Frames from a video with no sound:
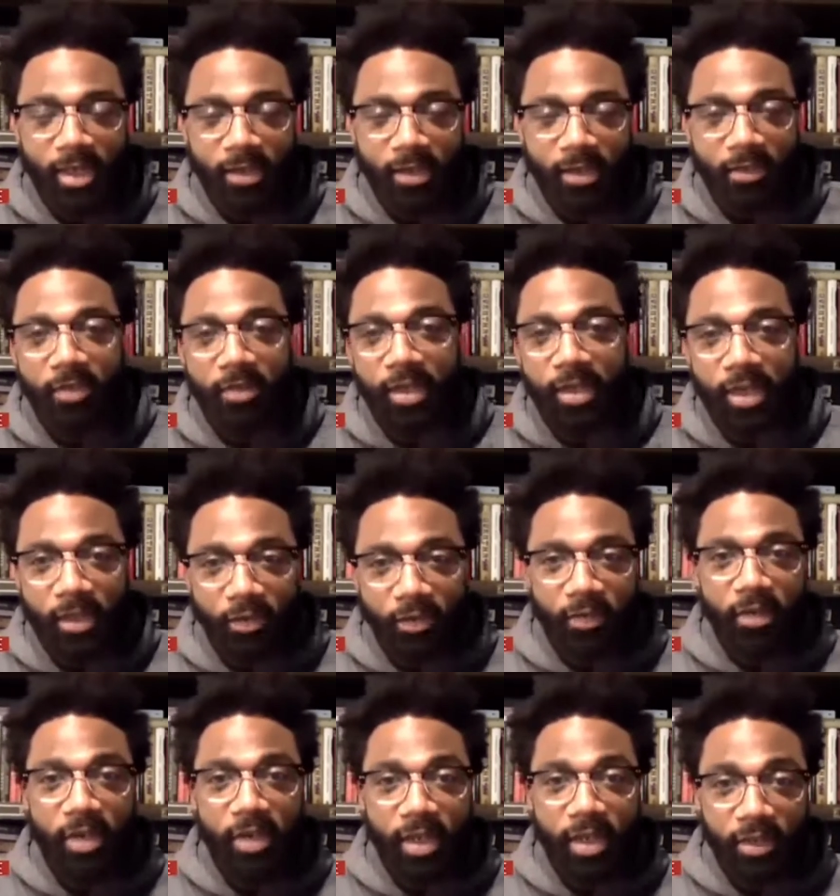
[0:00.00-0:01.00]

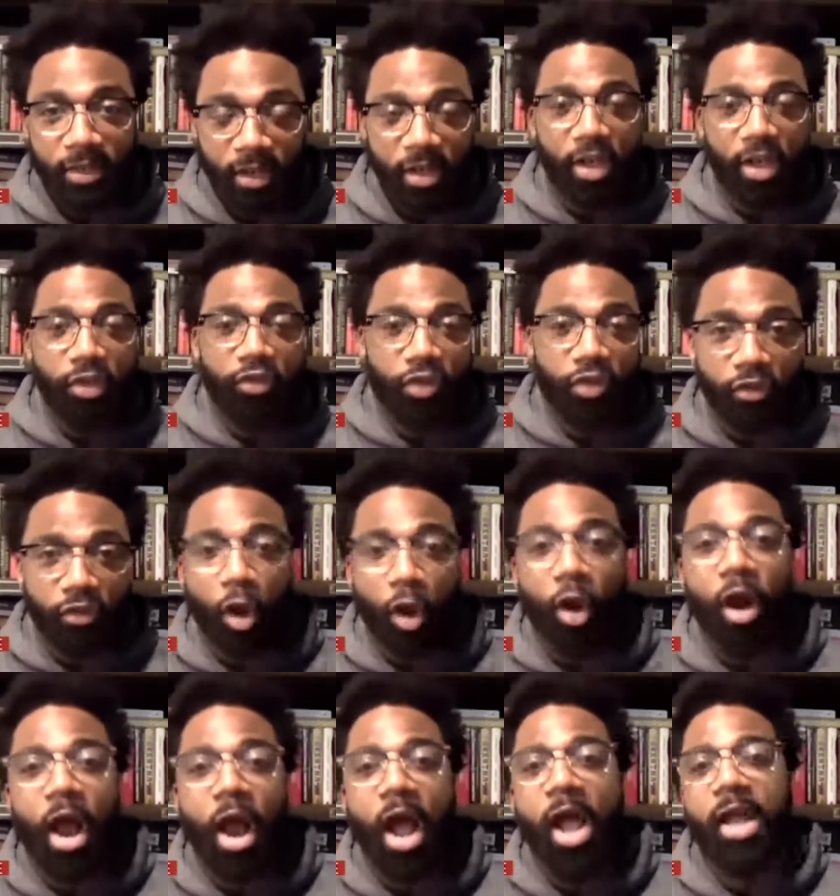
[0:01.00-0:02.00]
These conditions
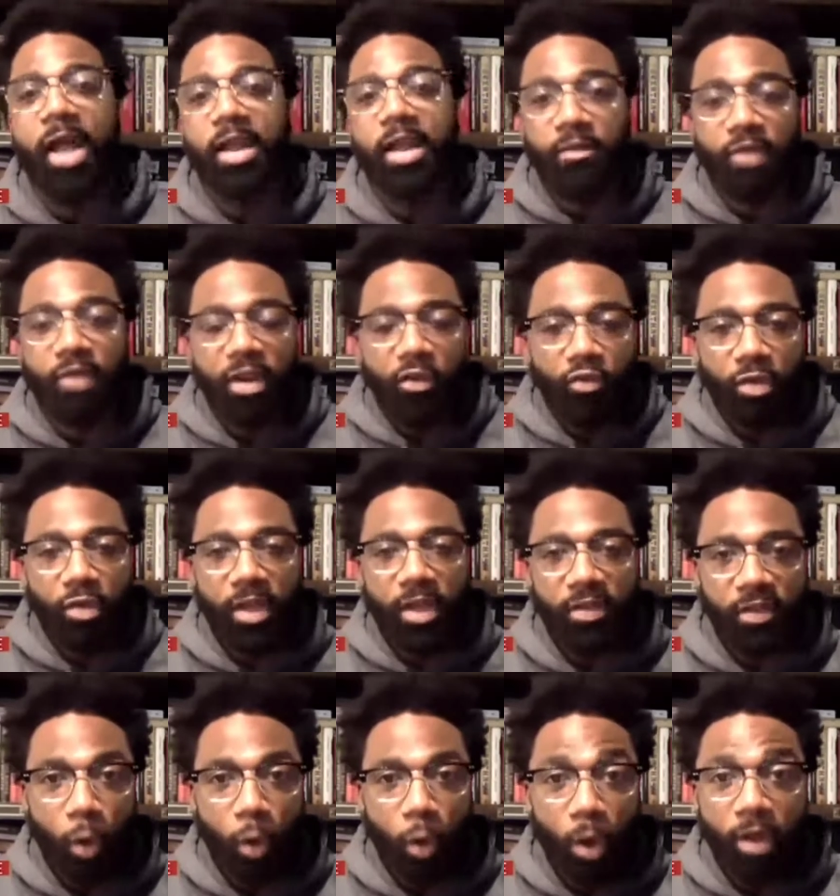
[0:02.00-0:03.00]
are hot, and eventually
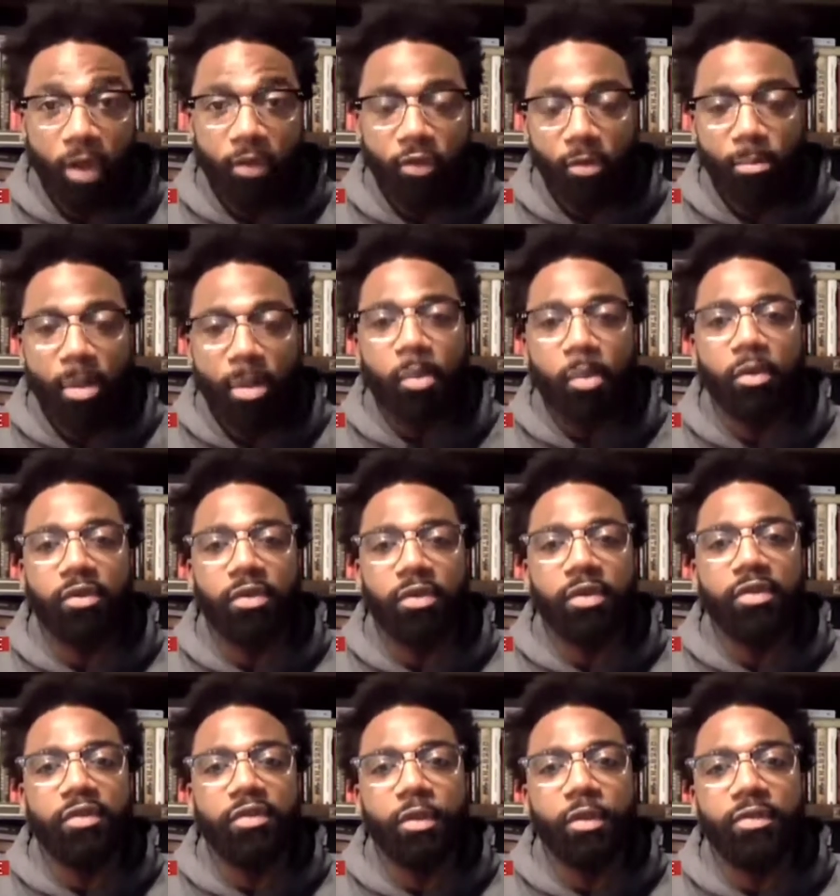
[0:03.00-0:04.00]
it's going to bubble
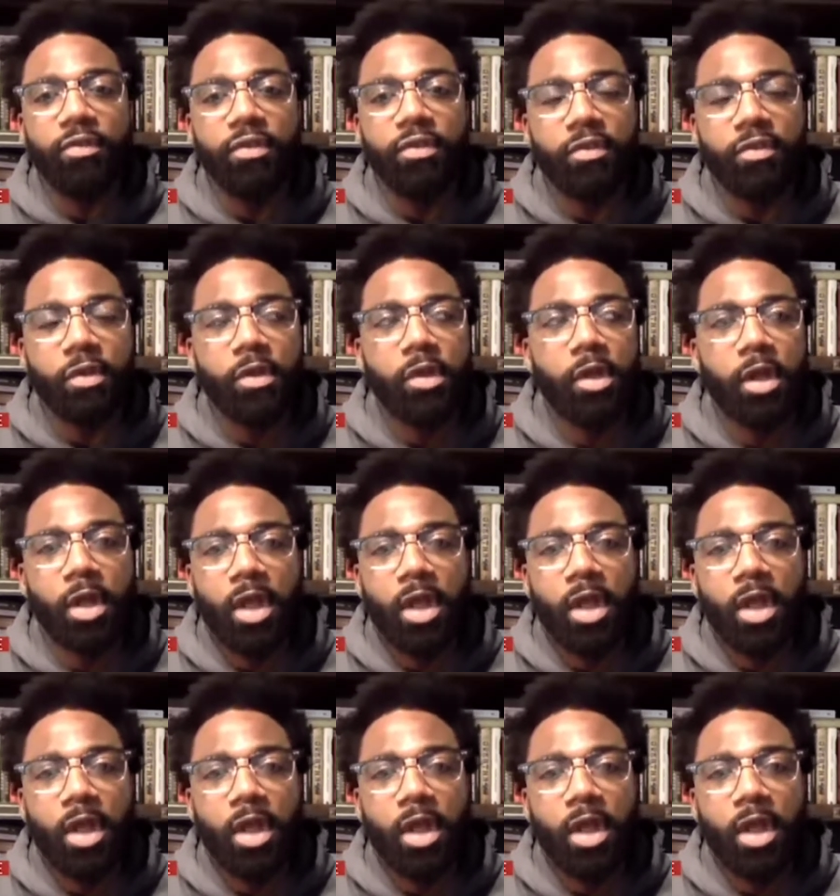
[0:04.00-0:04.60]
to the surface.